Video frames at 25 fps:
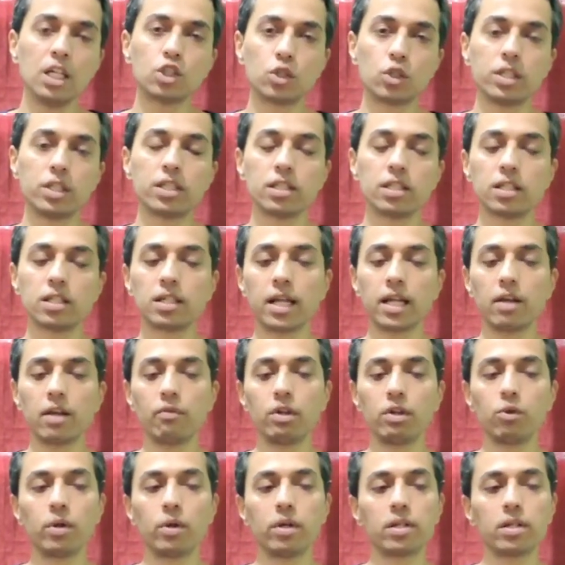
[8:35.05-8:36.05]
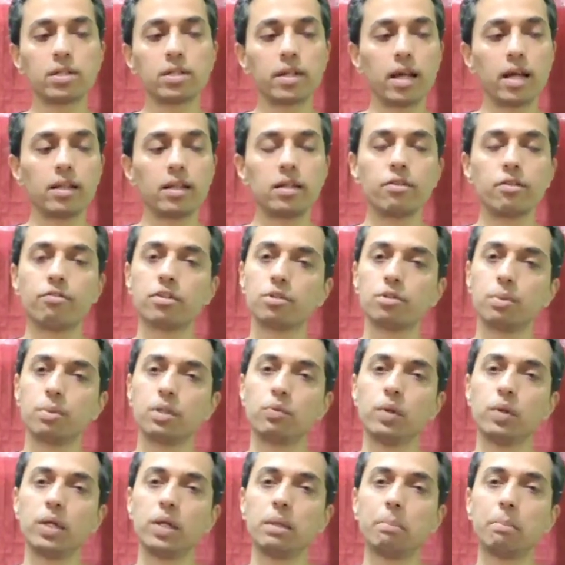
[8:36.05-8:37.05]
So this is the time when you understand the difference
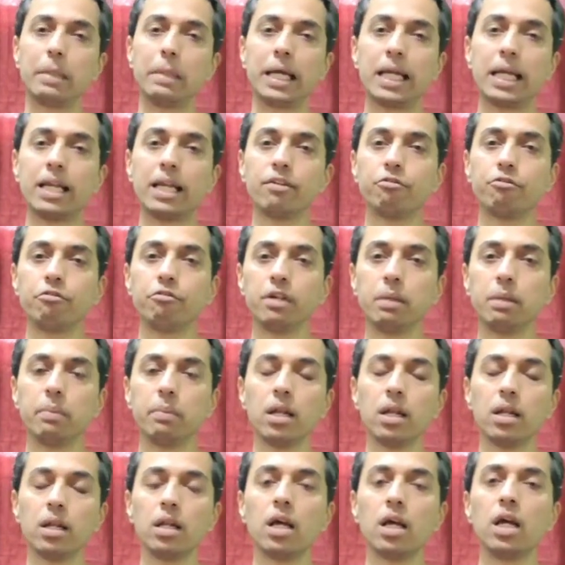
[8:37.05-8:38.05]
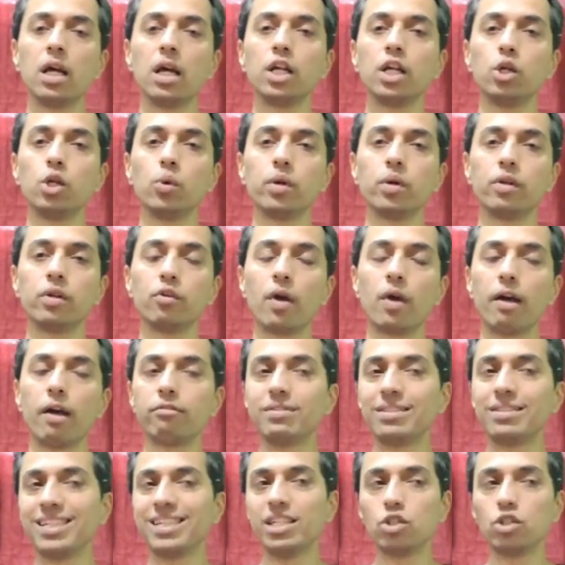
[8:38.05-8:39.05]
between male and female you, you
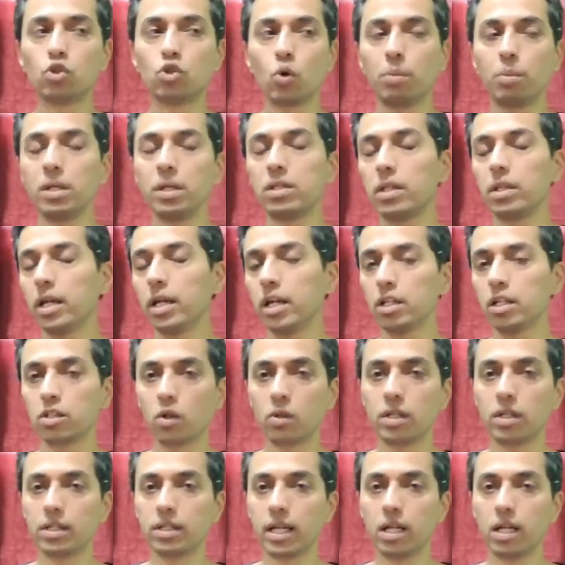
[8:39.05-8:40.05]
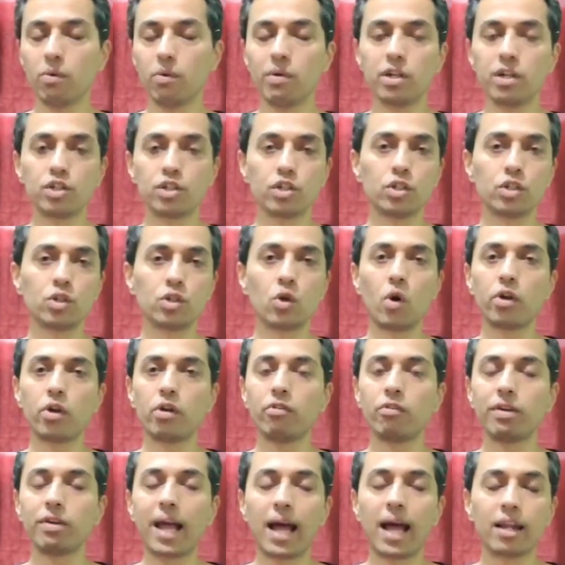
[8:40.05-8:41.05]
have seen so many things on the television
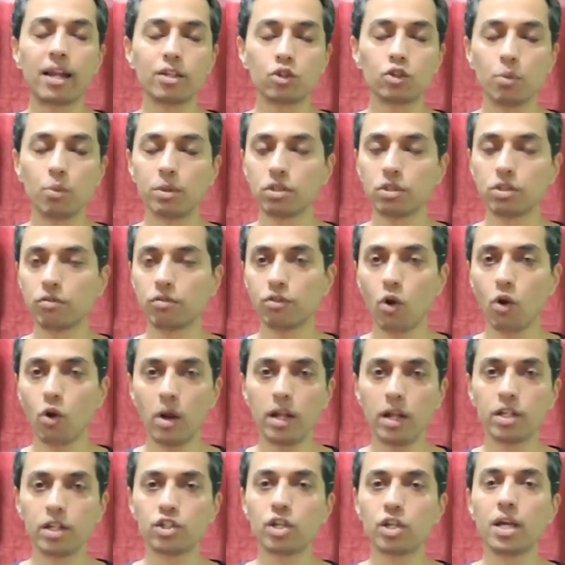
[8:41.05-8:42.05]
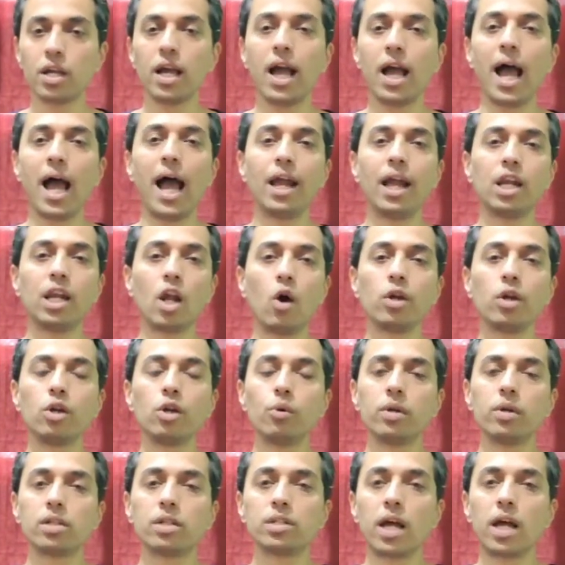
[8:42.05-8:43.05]
or you've gathered so much of knowledge and now
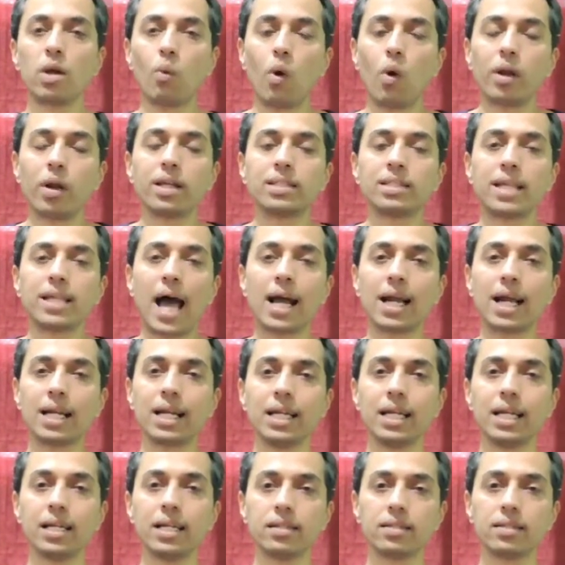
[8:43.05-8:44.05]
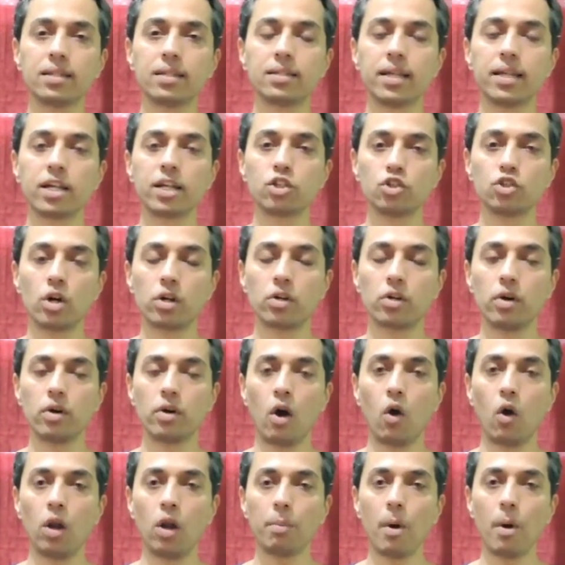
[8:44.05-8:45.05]
you understand what exactly is the sex
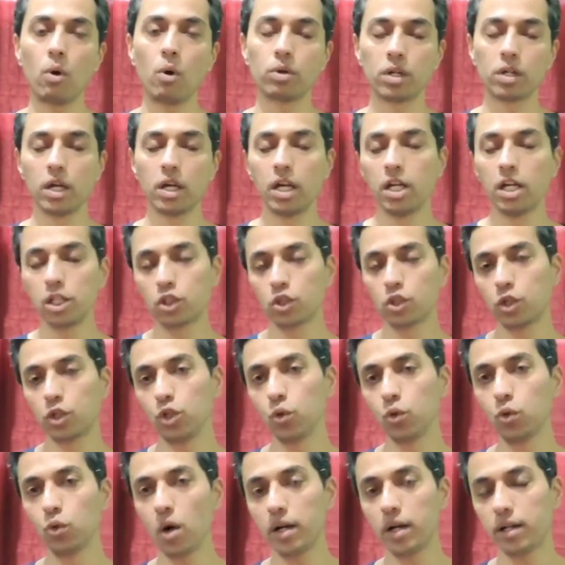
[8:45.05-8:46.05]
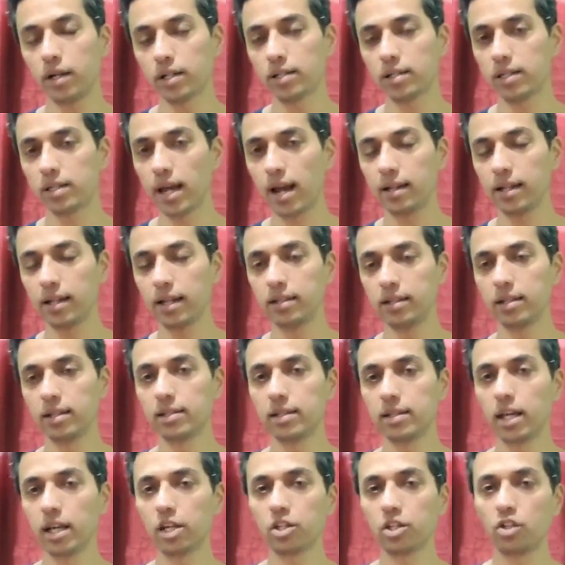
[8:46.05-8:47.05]
chakra all about so you understand that
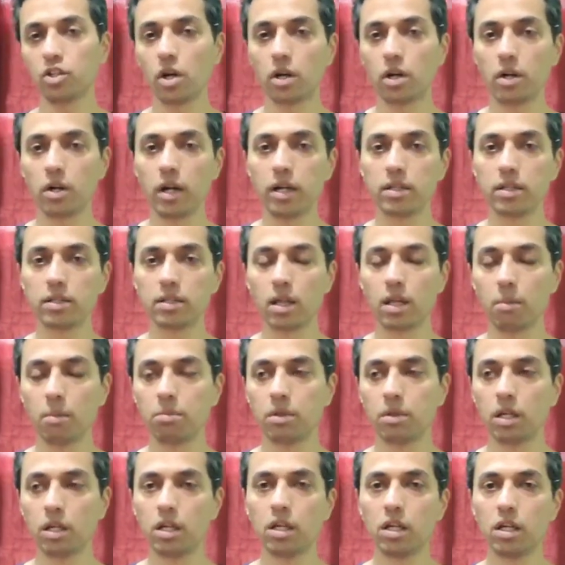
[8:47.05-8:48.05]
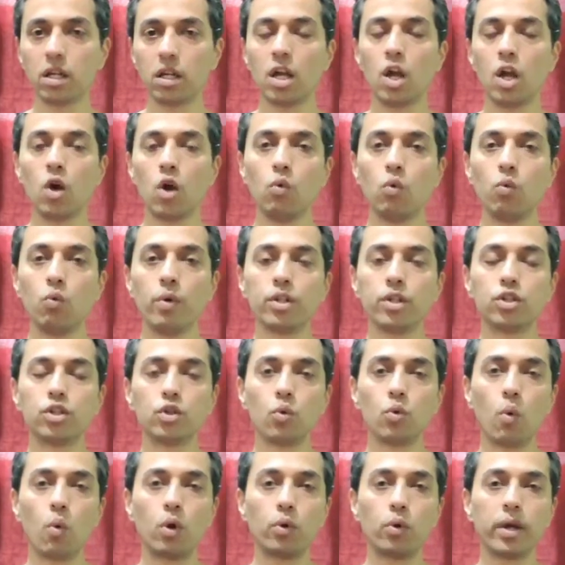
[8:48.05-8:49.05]
the sex chakra is something
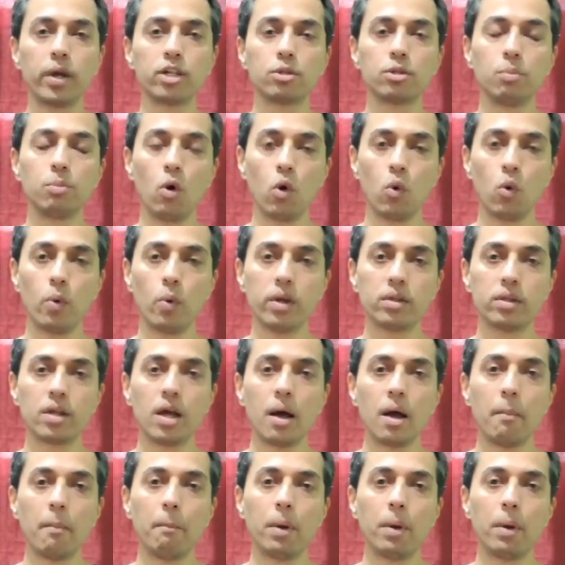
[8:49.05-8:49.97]
which you want to explore with